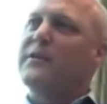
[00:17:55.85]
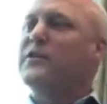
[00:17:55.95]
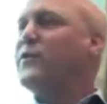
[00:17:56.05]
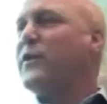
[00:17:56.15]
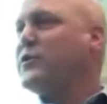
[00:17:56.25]

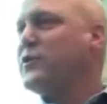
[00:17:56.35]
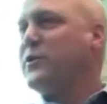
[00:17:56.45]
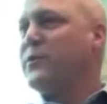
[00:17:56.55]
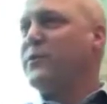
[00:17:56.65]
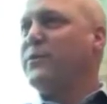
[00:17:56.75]

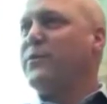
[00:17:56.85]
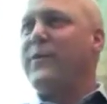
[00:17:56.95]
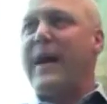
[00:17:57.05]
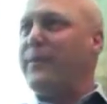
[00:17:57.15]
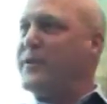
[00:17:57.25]
dysfunctional
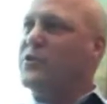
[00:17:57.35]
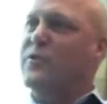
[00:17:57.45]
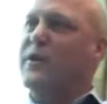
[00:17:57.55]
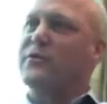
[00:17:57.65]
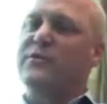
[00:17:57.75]
family
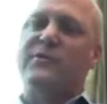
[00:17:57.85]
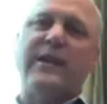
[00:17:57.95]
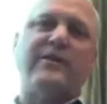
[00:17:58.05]
structures,